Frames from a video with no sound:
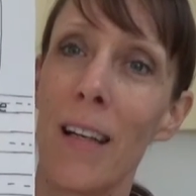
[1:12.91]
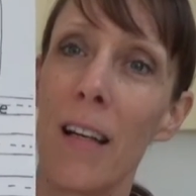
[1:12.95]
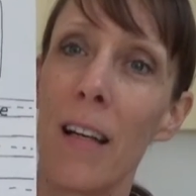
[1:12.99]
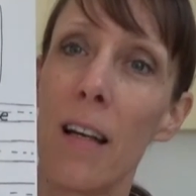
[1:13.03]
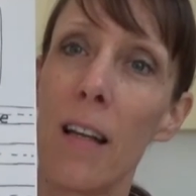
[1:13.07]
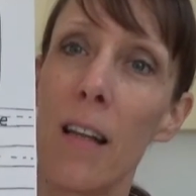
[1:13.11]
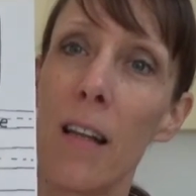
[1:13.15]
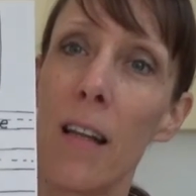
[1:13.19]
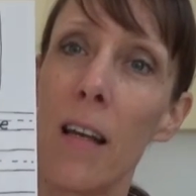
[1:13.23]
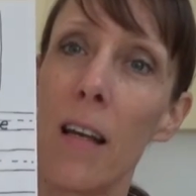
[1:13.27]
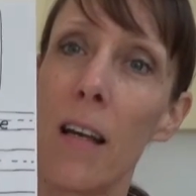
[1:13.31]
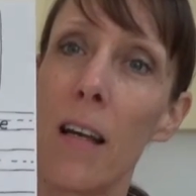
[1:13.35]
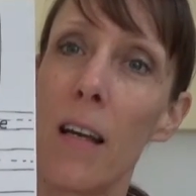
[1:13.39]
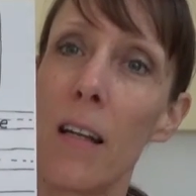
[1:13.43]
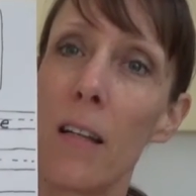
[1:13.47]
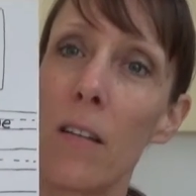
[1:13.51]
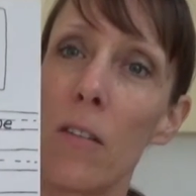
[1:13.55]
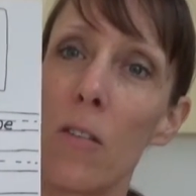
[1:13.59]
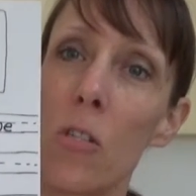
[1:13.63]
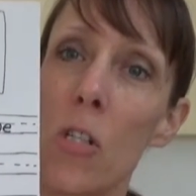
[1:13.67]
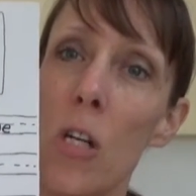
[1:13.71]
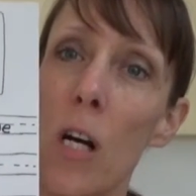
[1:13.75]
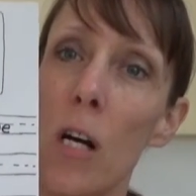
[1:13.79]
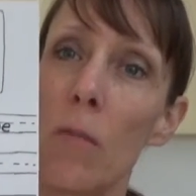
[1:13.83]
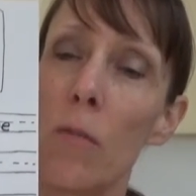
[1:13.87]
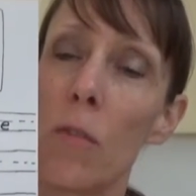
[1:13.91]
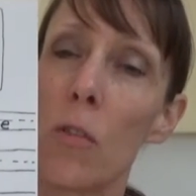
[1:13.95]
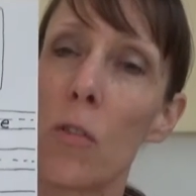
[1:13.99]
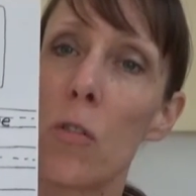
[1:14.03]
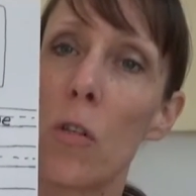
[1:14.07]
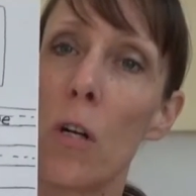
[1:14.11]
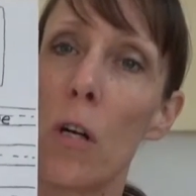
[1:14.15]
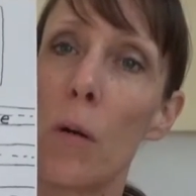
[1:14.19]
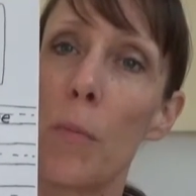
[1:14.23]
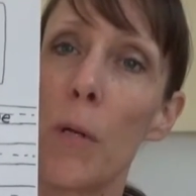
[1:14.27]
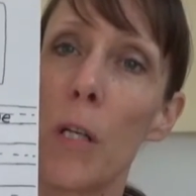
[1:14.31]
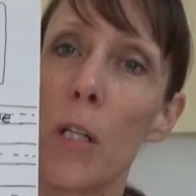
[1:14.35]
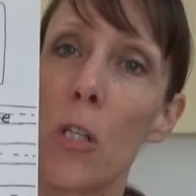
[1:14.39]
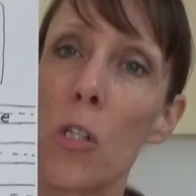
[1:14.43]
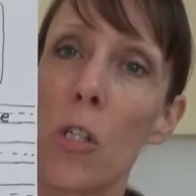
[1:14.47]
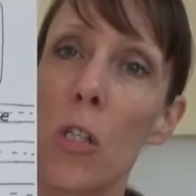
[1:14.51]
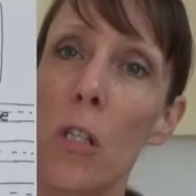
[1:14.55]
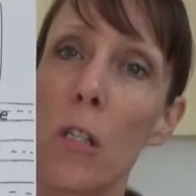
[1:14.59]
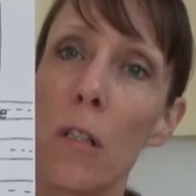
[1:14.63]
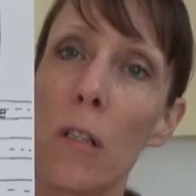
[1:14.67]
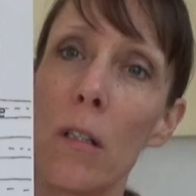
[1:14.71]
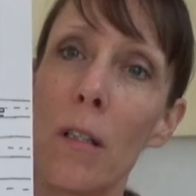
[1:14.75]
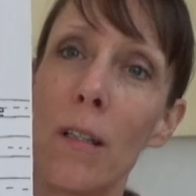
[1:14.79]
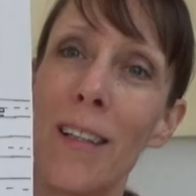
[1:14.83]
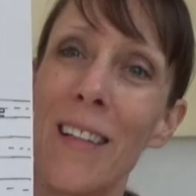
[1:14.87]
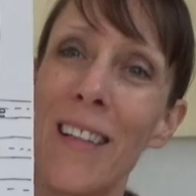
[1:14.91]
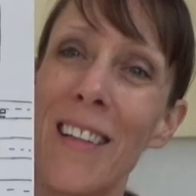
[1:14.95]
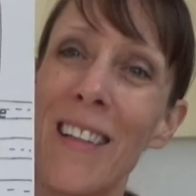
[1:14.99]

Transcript: And then your child will draw a picture,